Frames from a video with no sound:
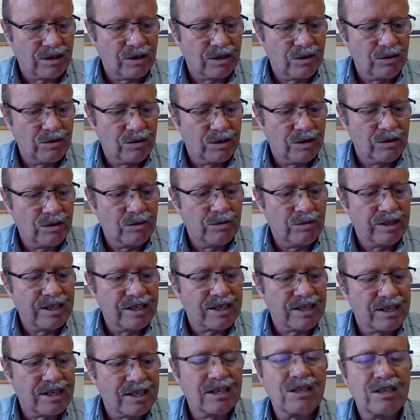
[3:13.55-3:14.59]
Kurt
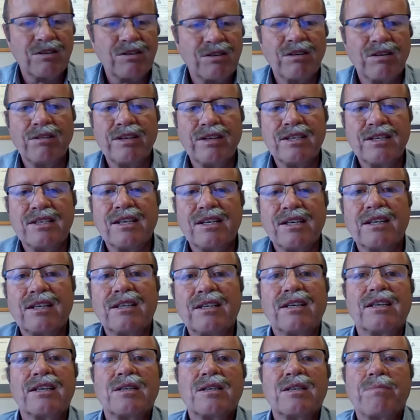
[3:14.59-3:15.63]
Lewin said, there's nothing